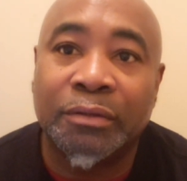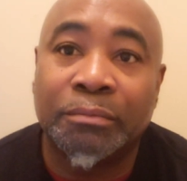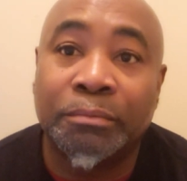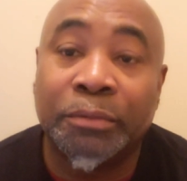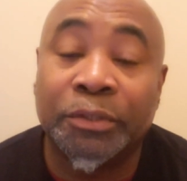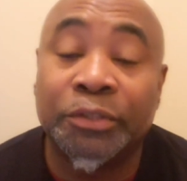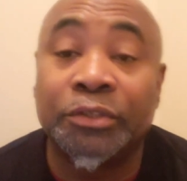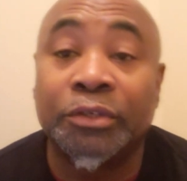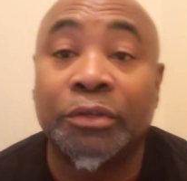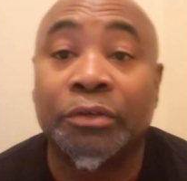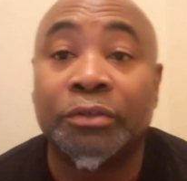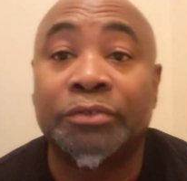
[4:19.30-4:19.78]

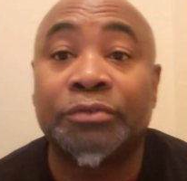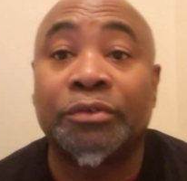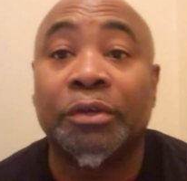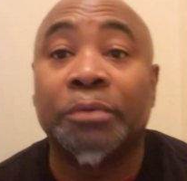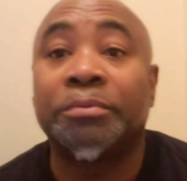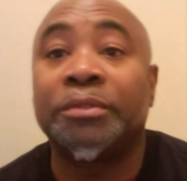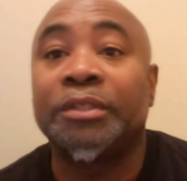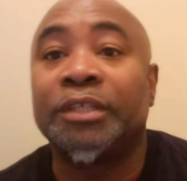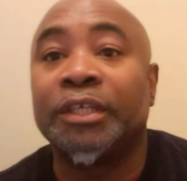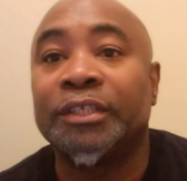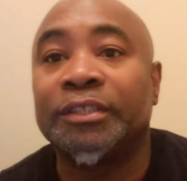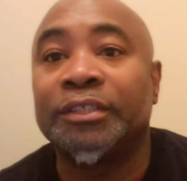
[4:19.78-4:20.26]
But you know, the
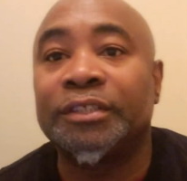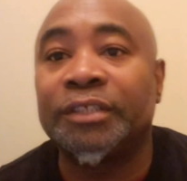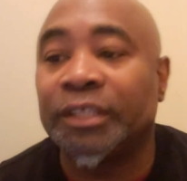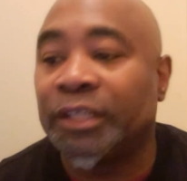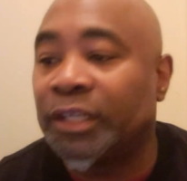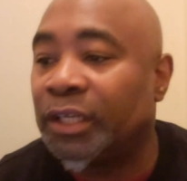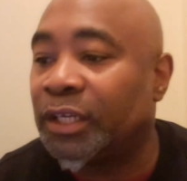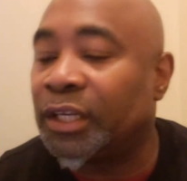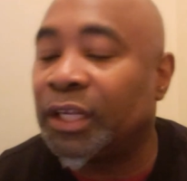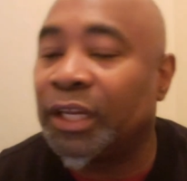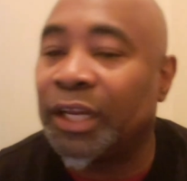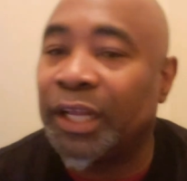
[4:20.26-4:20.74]
scripture there said
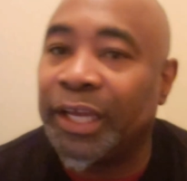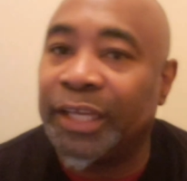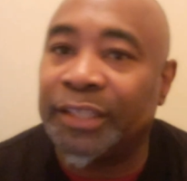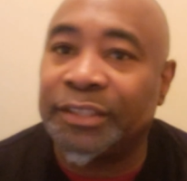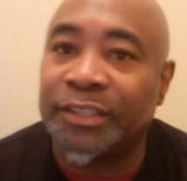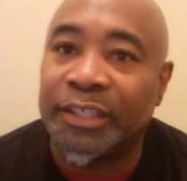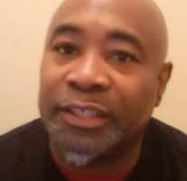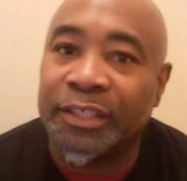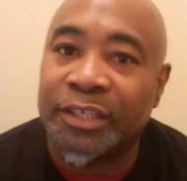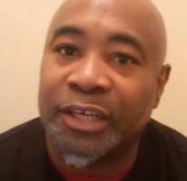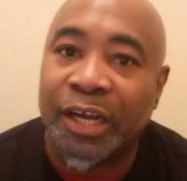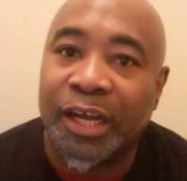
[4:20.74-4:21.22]
that in the last
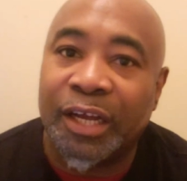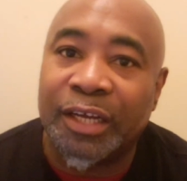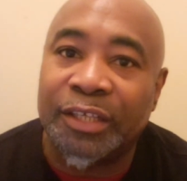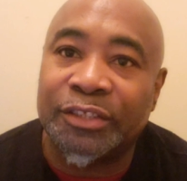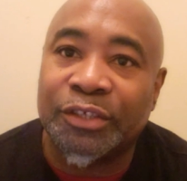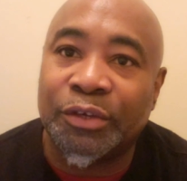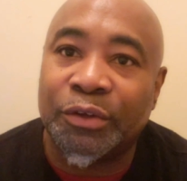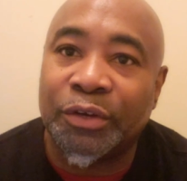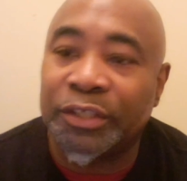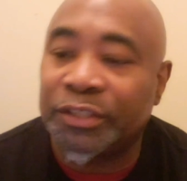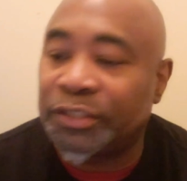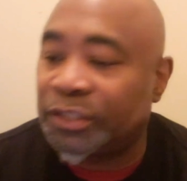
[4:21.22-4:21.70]
day, God is
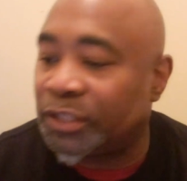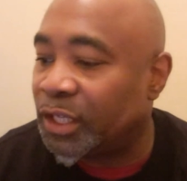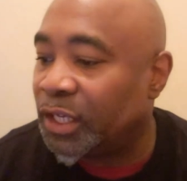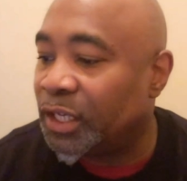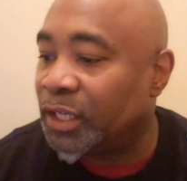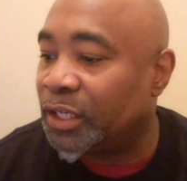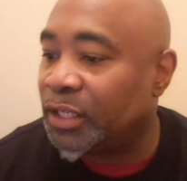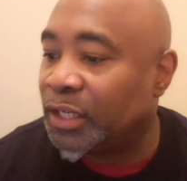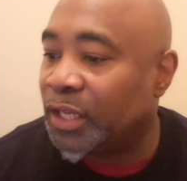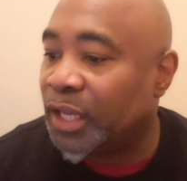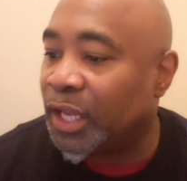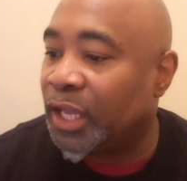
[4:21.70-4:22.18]
going to
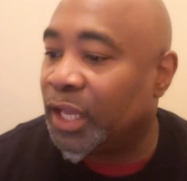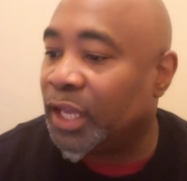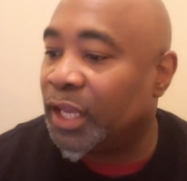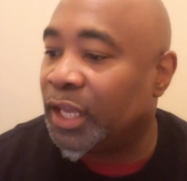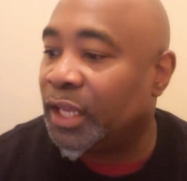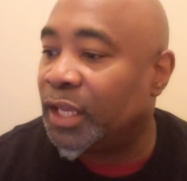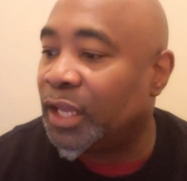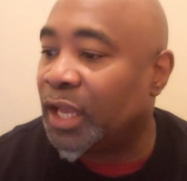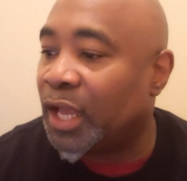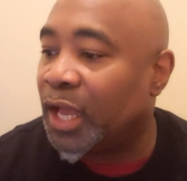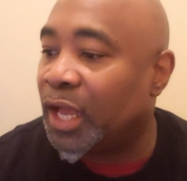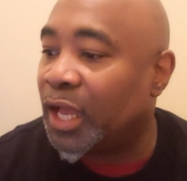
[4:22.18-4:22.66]
send
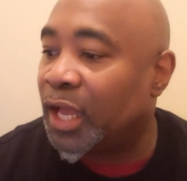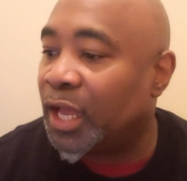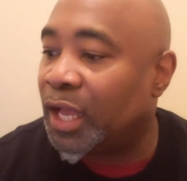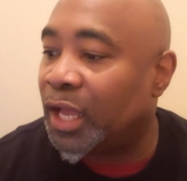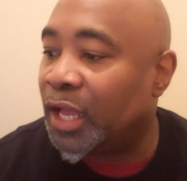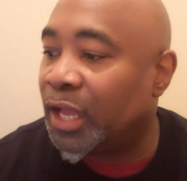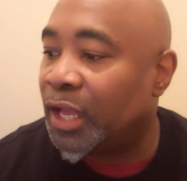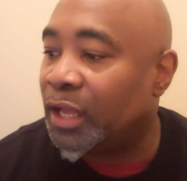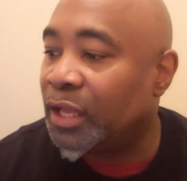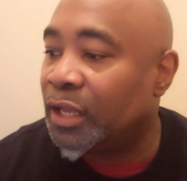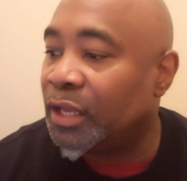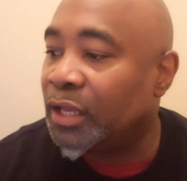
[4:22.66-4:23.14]
a
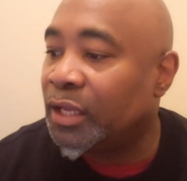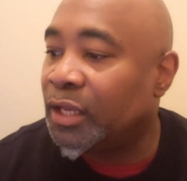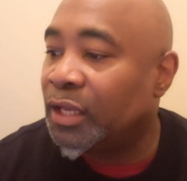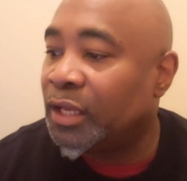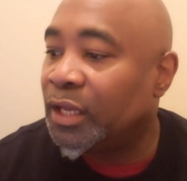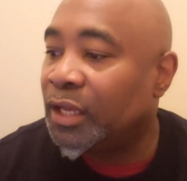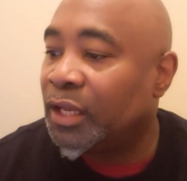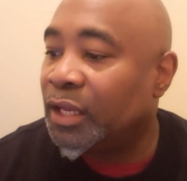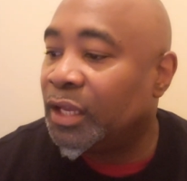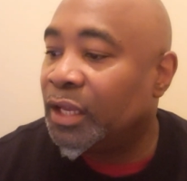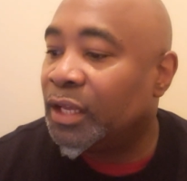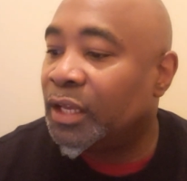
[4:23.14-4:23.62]

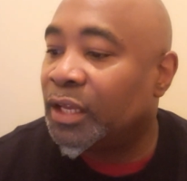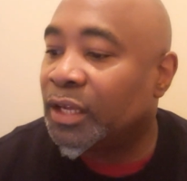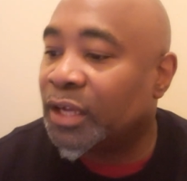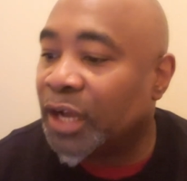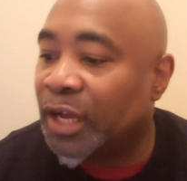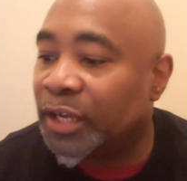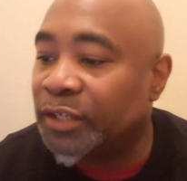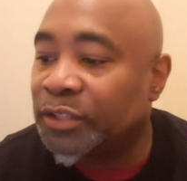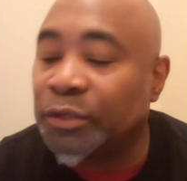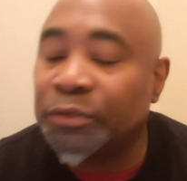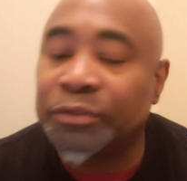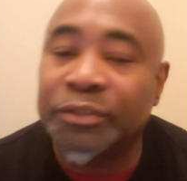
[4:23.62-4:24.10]

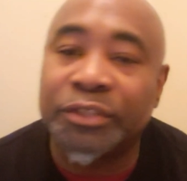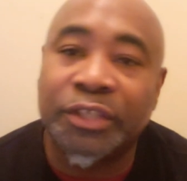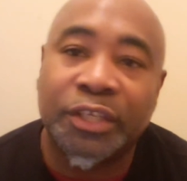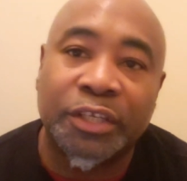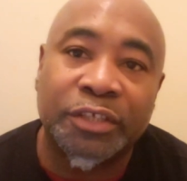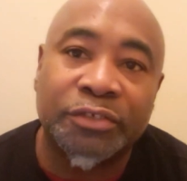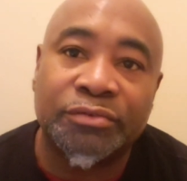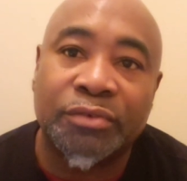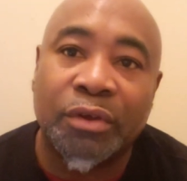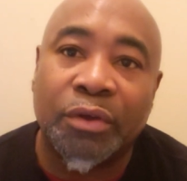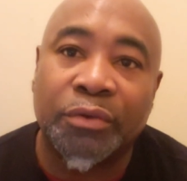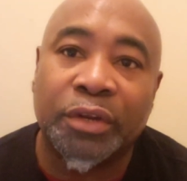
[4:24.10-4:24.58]

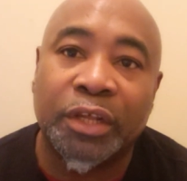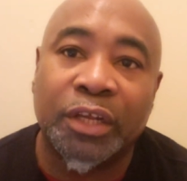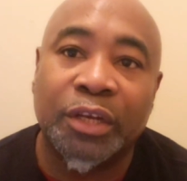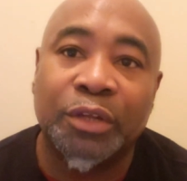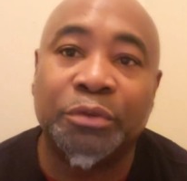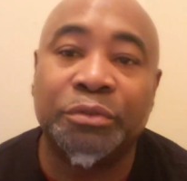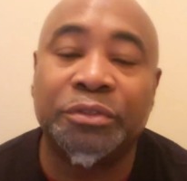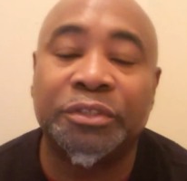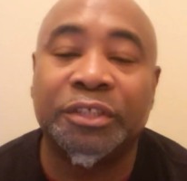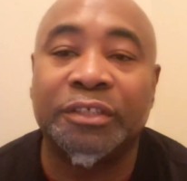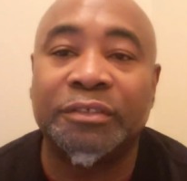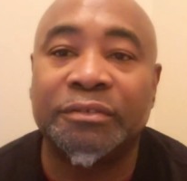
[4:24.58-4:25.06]
strong
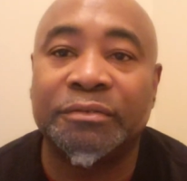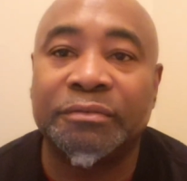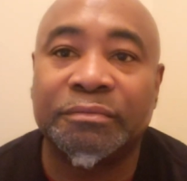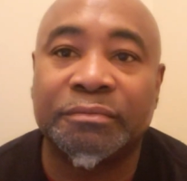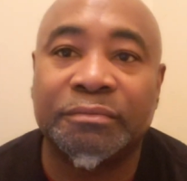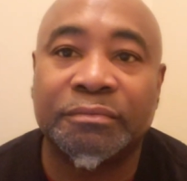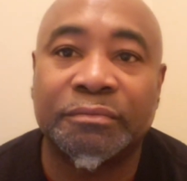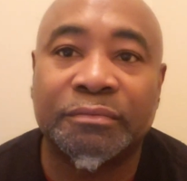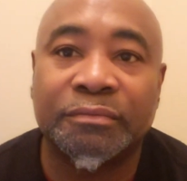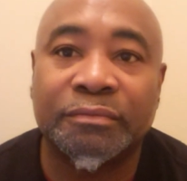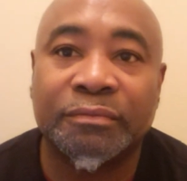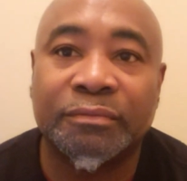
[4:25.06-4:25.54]
delusion.
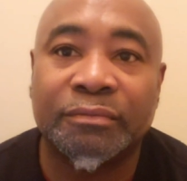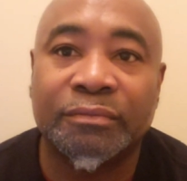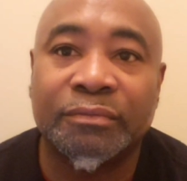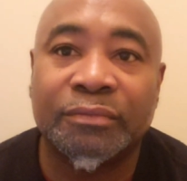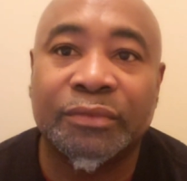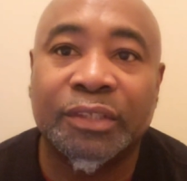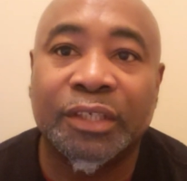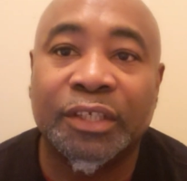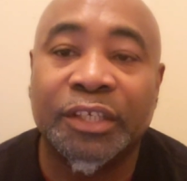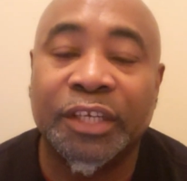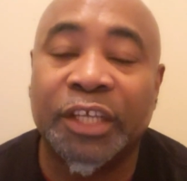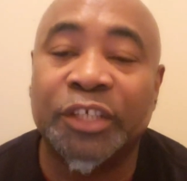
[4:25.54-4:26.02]

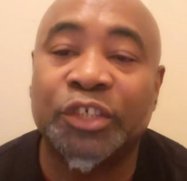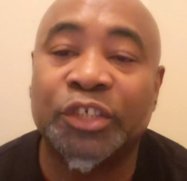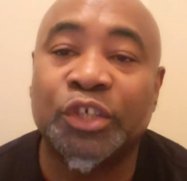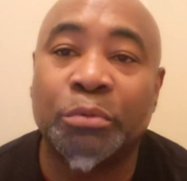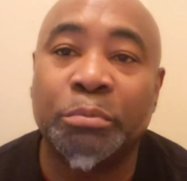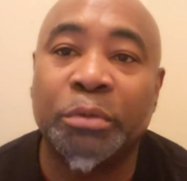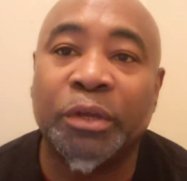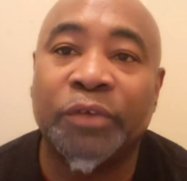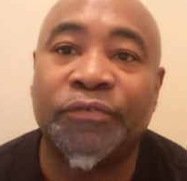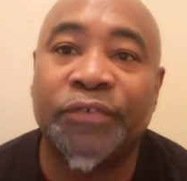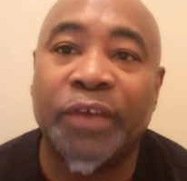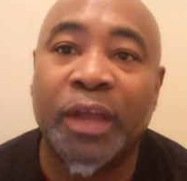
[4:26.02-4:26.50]
There's
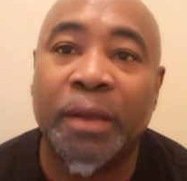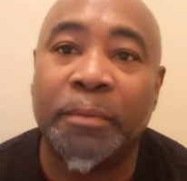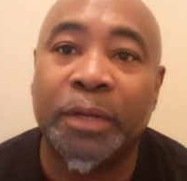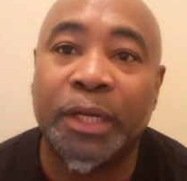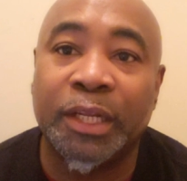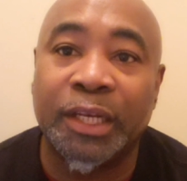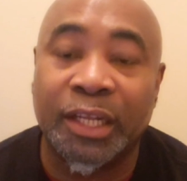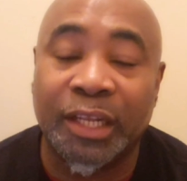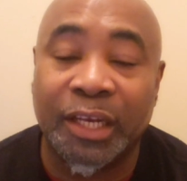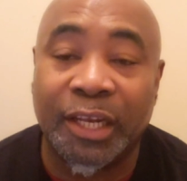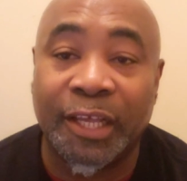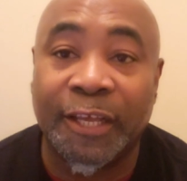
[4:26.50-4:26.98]
going to be a famine
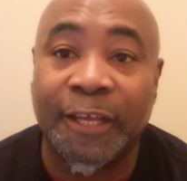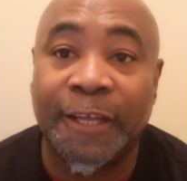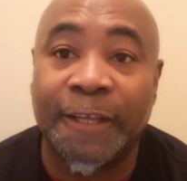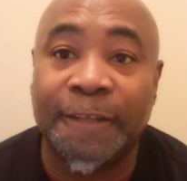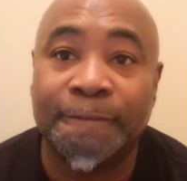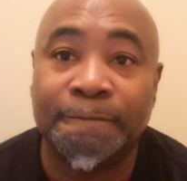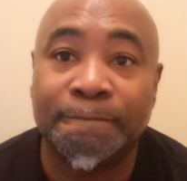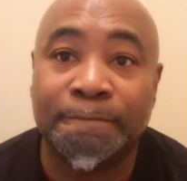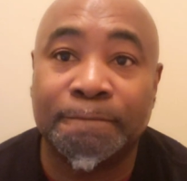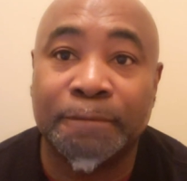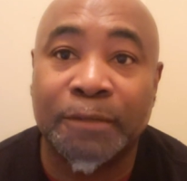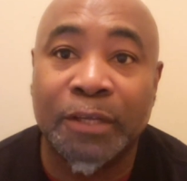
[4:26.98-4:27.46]
in the land,
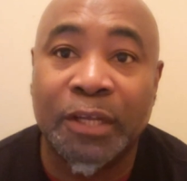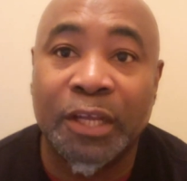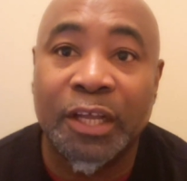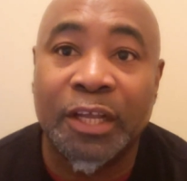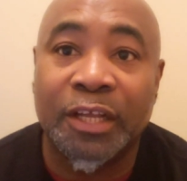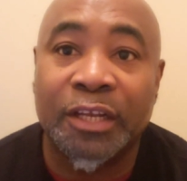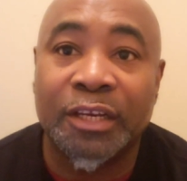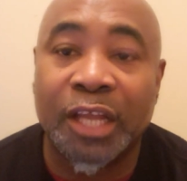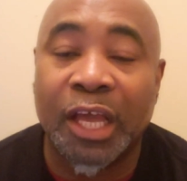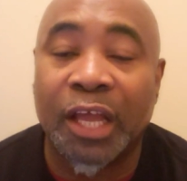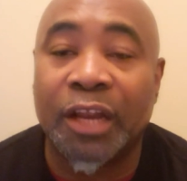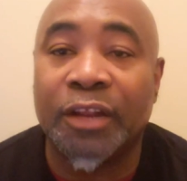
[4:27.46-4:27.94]

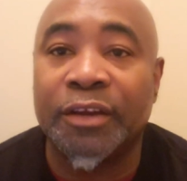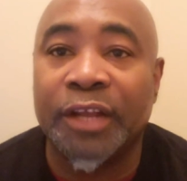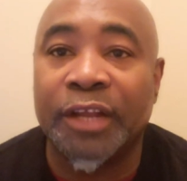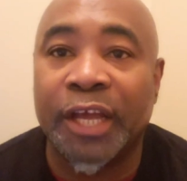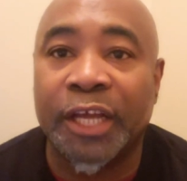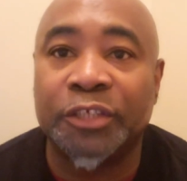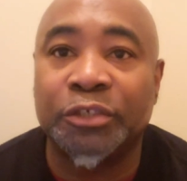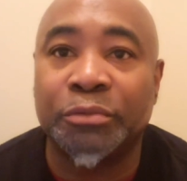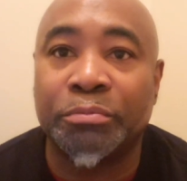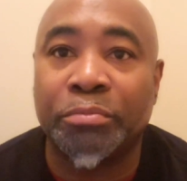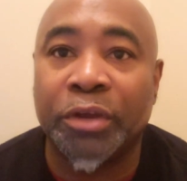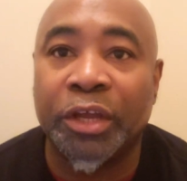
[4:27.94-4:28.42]
not a
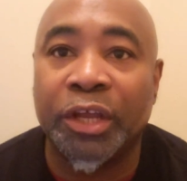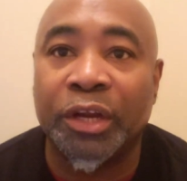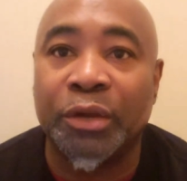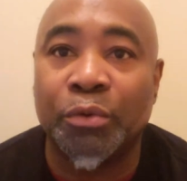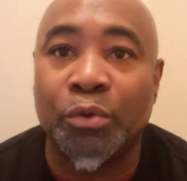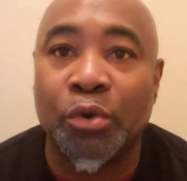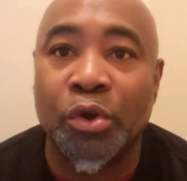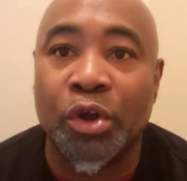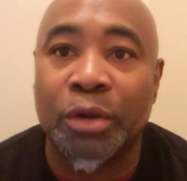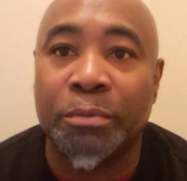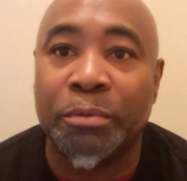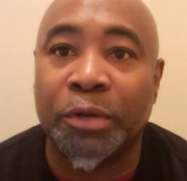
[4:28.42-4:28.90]
natural bread
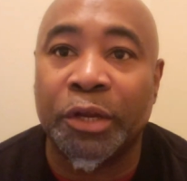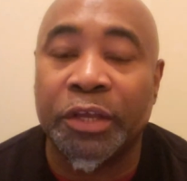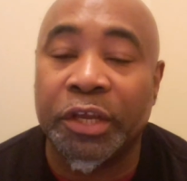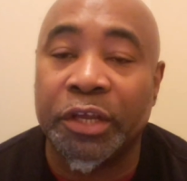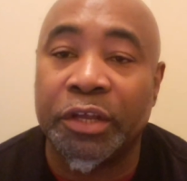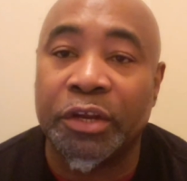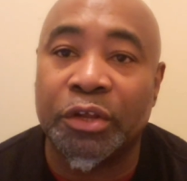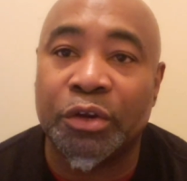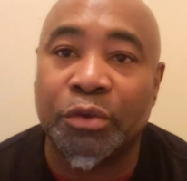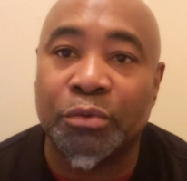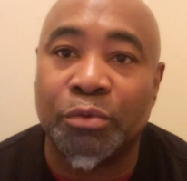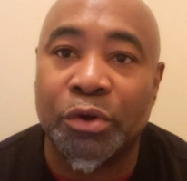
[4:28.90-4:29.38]
and water, but a
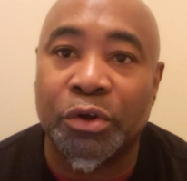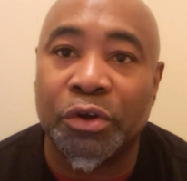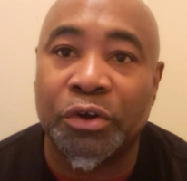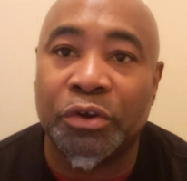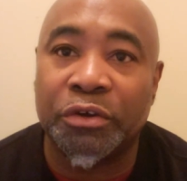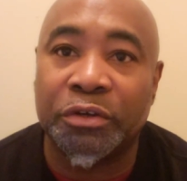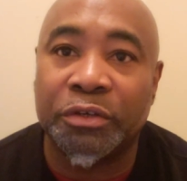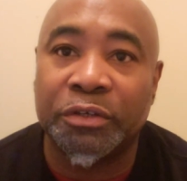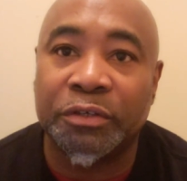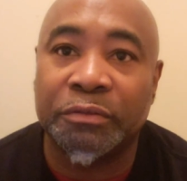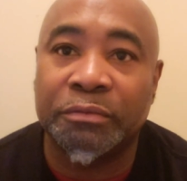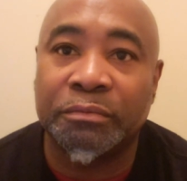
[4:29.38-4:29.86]
hint of the
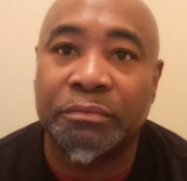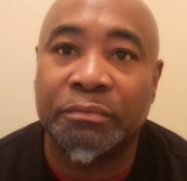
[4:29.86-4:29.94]
word.